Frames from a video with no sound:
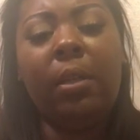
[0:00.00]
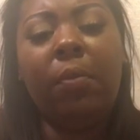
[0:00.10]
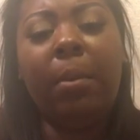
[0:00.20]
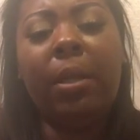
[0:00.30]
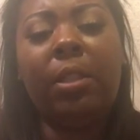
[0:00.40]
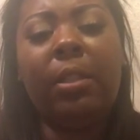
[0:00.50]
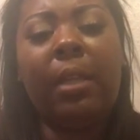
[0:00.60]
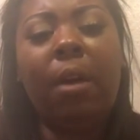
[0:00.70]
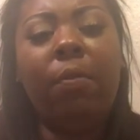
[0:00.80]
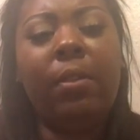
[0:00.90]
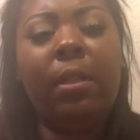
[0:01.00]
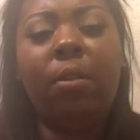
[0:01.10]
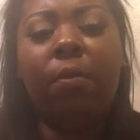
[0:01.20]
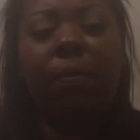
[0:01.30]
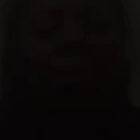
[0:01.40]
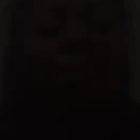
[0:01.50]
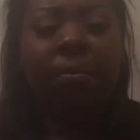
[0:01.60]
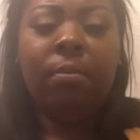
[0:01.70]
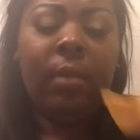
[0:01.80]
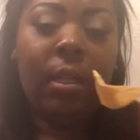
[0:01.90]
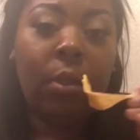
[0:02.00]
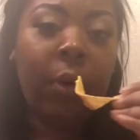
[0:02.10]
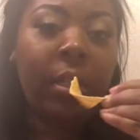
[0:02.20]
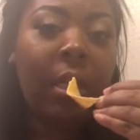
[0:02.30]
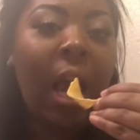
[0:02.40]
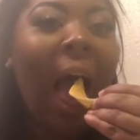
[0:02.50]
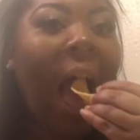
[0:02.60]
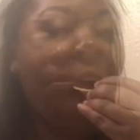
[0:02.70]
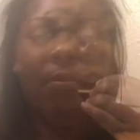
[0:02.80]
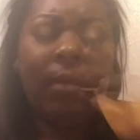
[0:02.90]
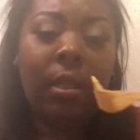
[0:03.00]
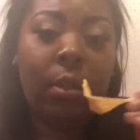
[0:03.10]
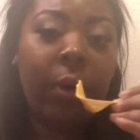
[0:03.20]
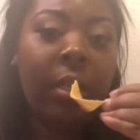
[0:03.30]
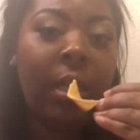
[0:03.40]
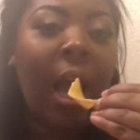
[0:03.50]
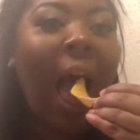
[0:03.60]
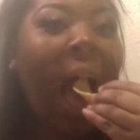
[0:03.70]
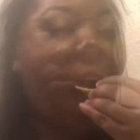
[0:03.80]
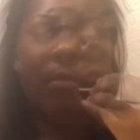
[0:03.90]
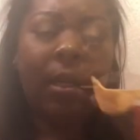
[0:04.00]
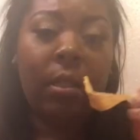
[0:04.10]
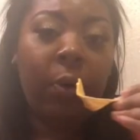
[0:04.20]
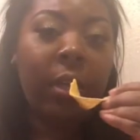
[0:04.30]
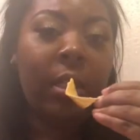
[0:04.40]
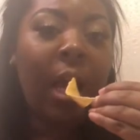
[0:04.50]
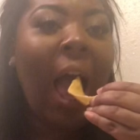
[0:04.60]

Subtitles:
Everybody's just out for self. It's crazy. It's crazy. It's crazy.